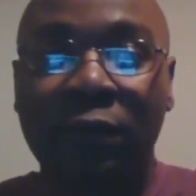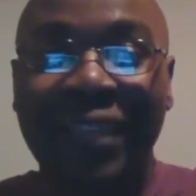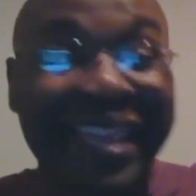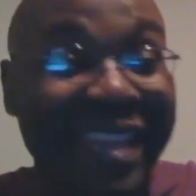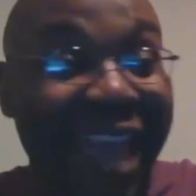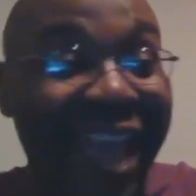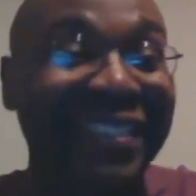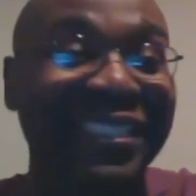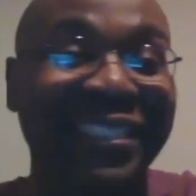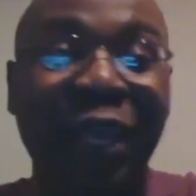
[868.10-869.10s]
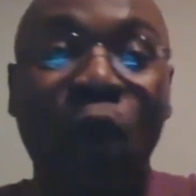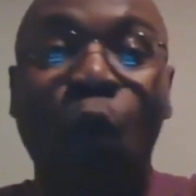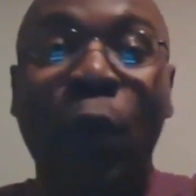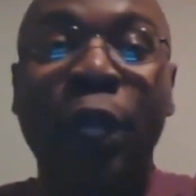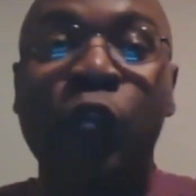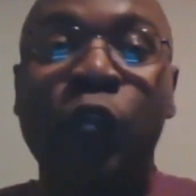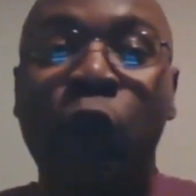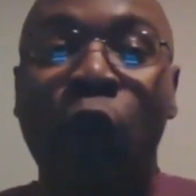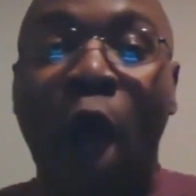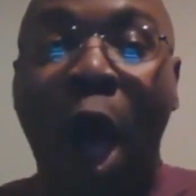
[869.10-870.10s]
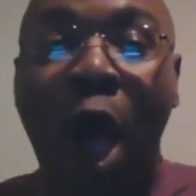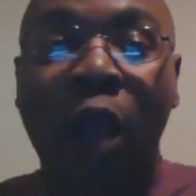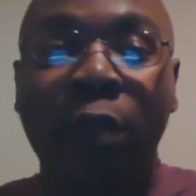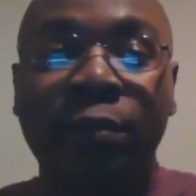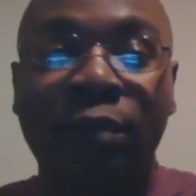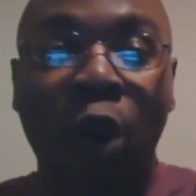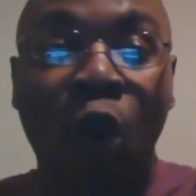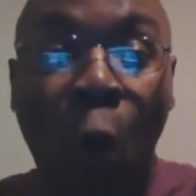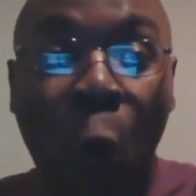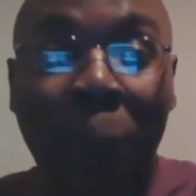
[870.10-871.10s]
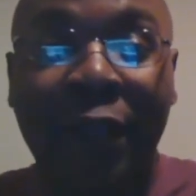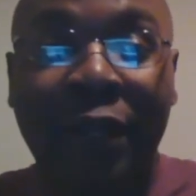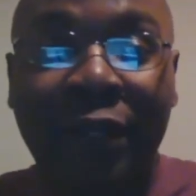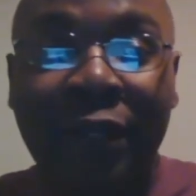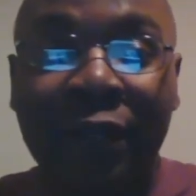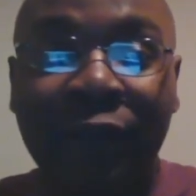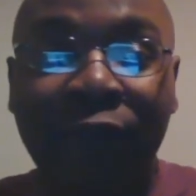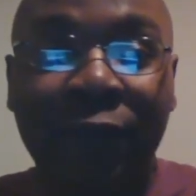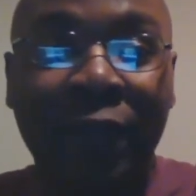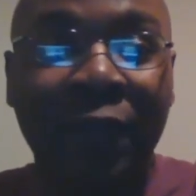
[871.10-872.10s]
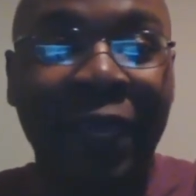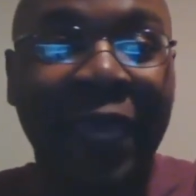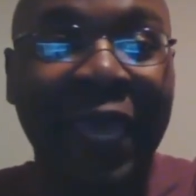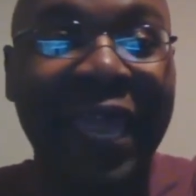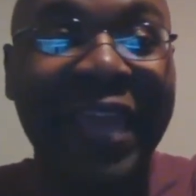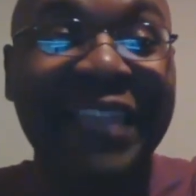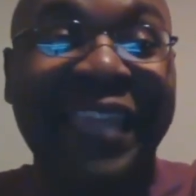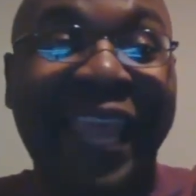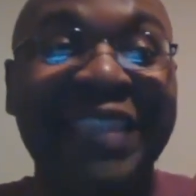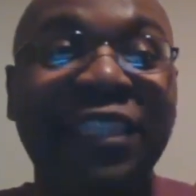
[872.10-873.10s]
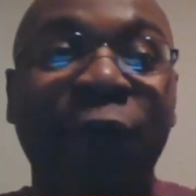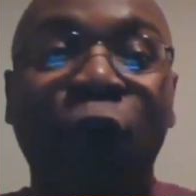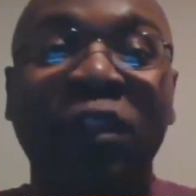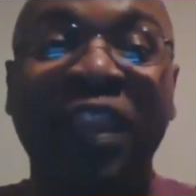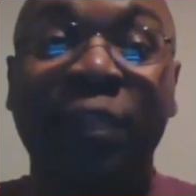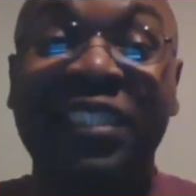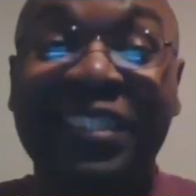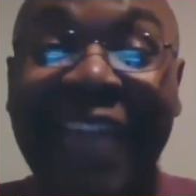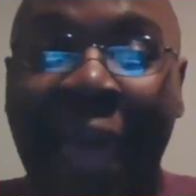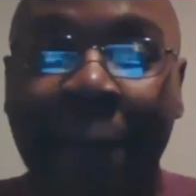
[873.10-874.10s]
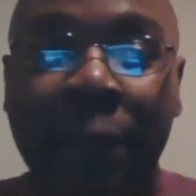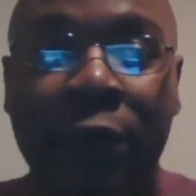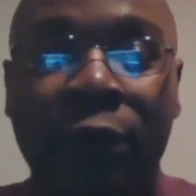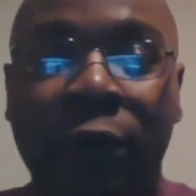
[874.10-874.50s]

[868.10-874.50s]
Yes, when your arms are open, it is easy for them to stab you.